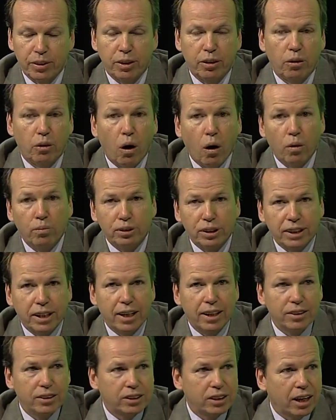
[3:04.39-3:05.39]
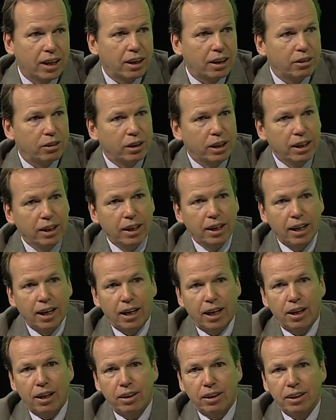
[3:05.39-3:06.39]
Homesteads are
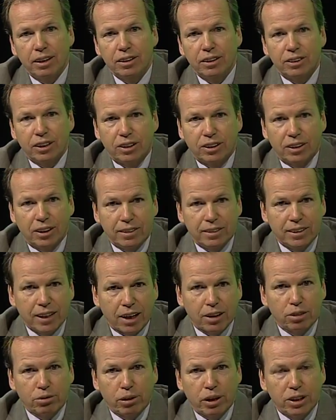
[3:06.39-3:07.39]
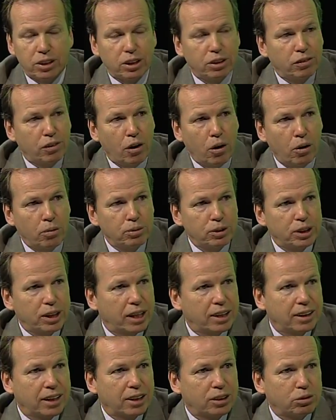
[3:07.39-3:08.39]
it's a declaration of a
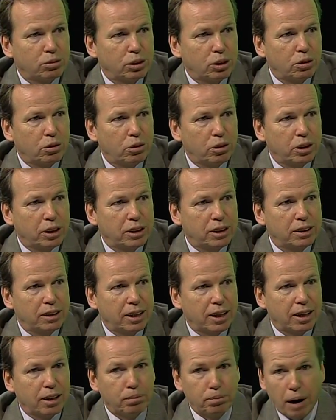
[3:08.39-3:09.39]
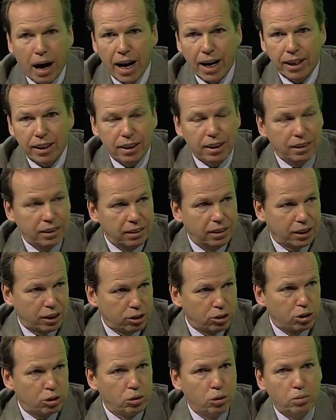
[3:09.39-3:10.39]
homestead gets recorded by the
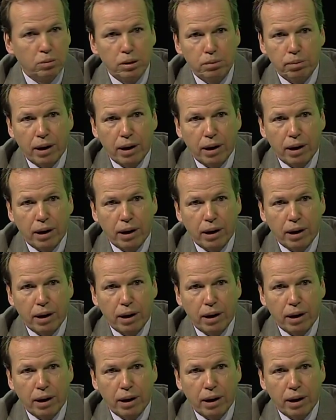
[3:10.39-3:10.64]
consumer,